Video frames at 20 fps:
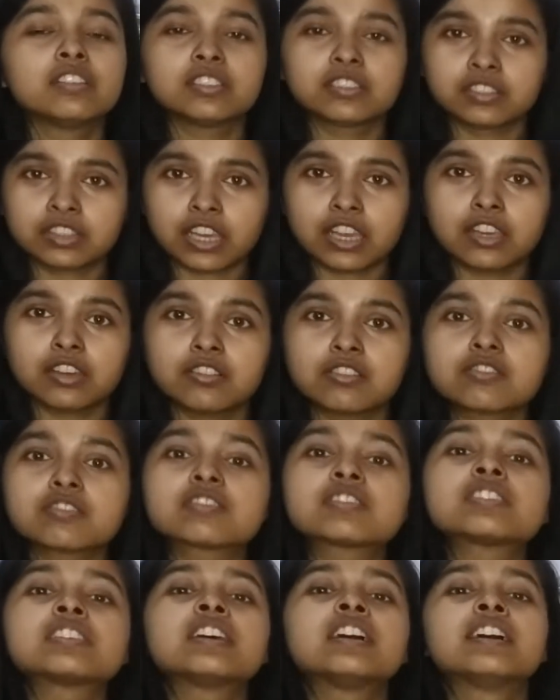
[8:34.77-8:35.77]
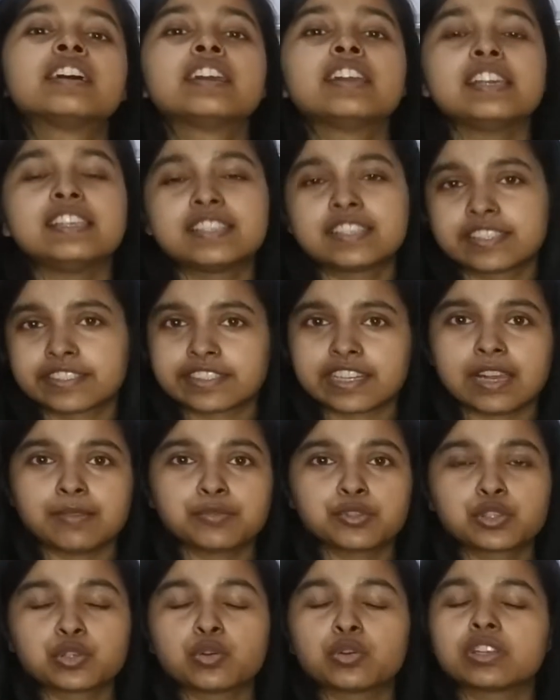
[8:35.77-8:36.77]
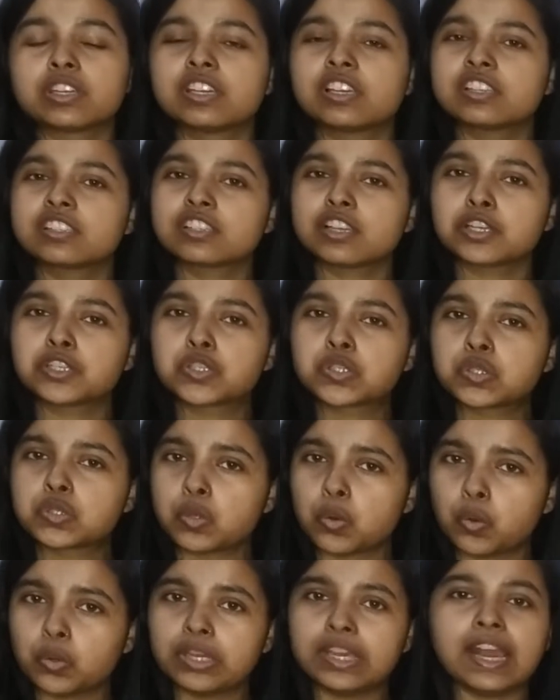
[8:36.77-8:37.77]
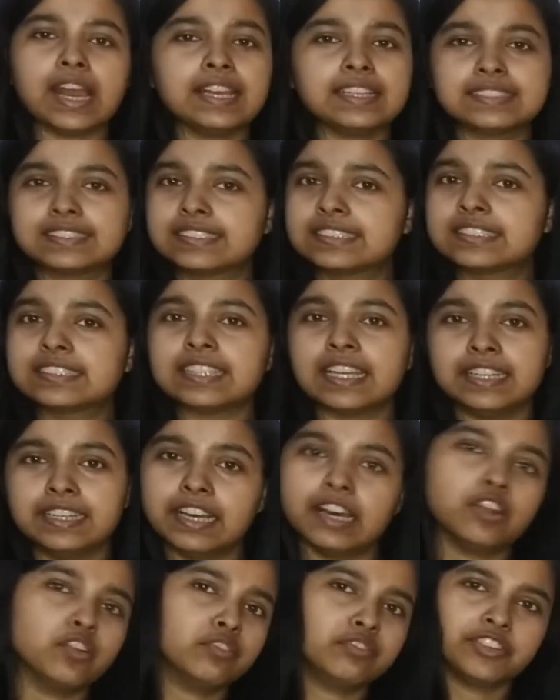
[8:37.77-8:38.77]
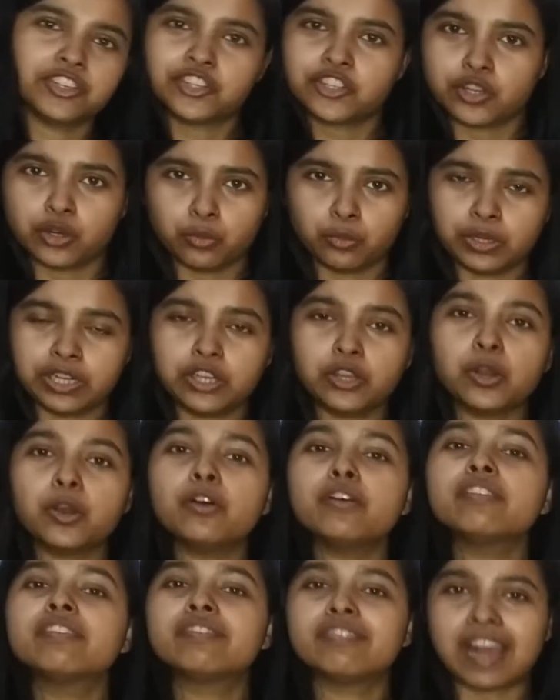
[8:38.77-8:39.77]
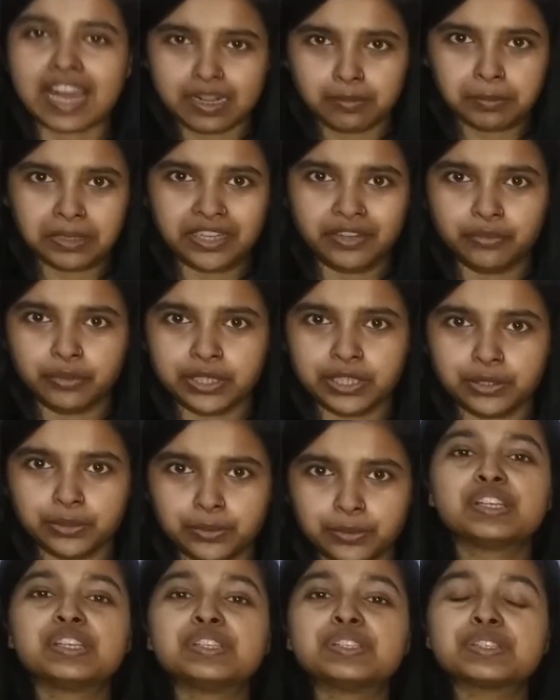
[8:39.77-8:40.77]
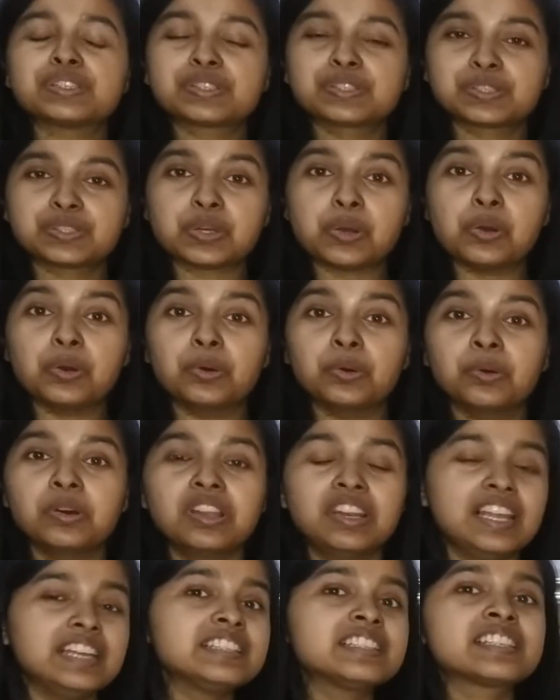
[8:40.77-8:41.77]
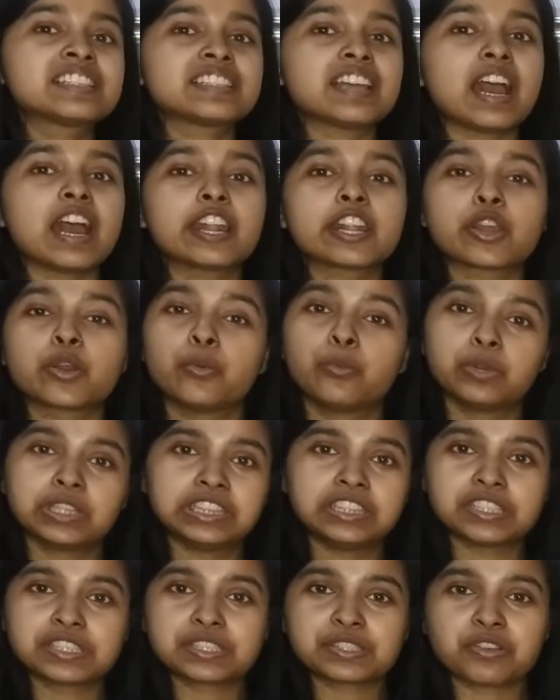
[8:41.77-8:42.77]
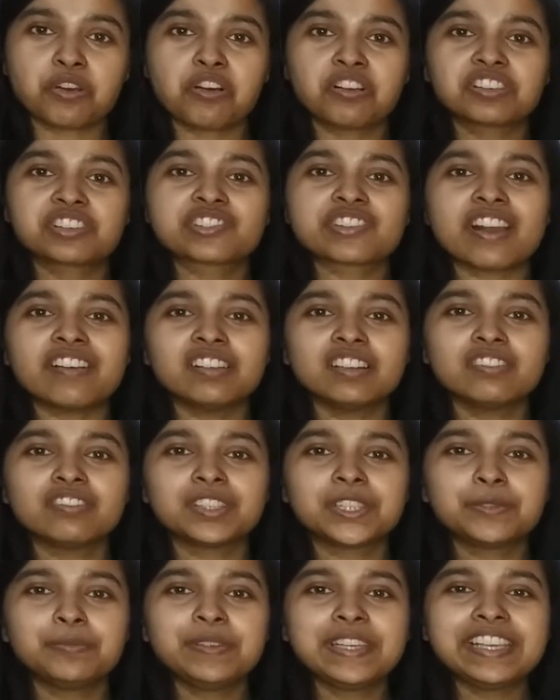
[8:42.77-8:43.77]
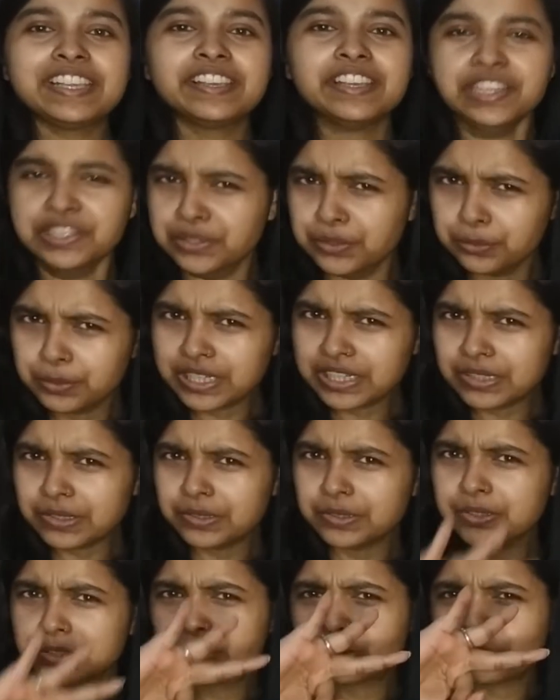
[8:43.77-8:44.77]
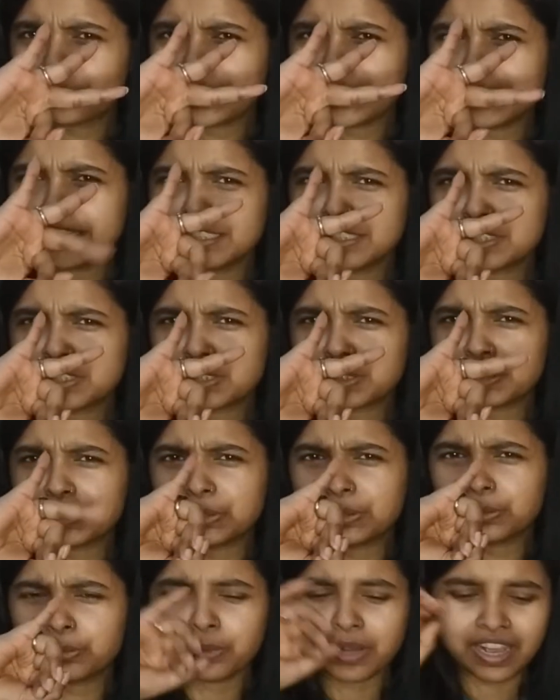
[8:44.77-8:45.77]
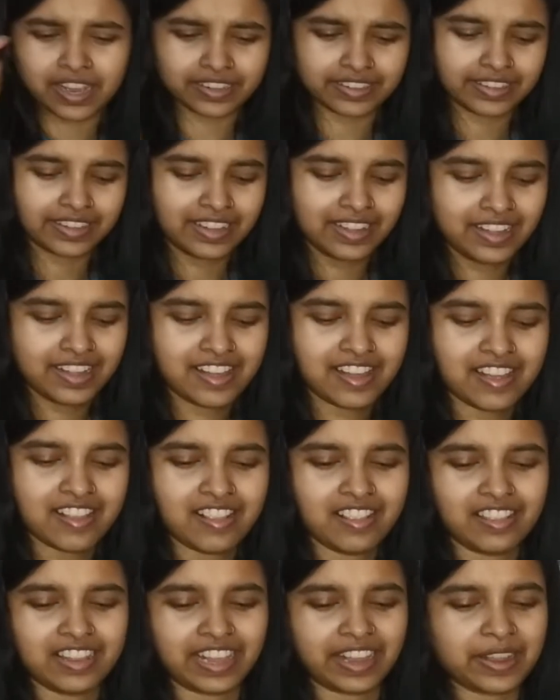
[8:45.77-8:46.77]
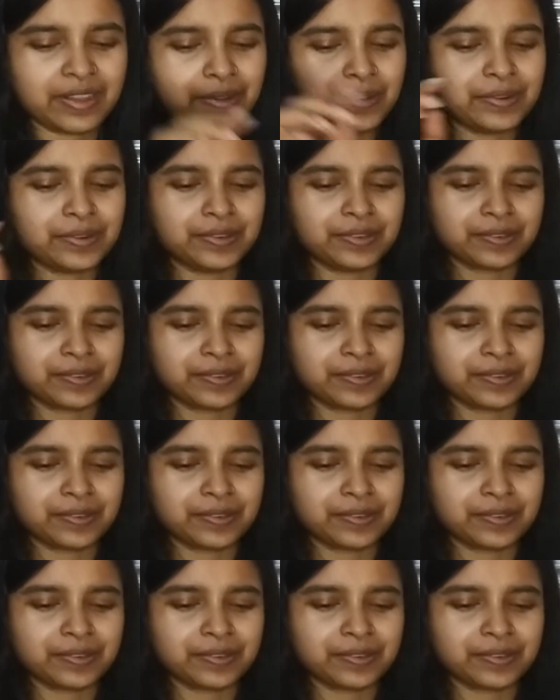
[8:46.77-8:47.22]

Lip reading: Taeyong's Instagram stories. So yeah, it's an unofficial video, fan-made video. So let's start with the song Travel With Me. Here we go. 3, 2, 1. Let's go.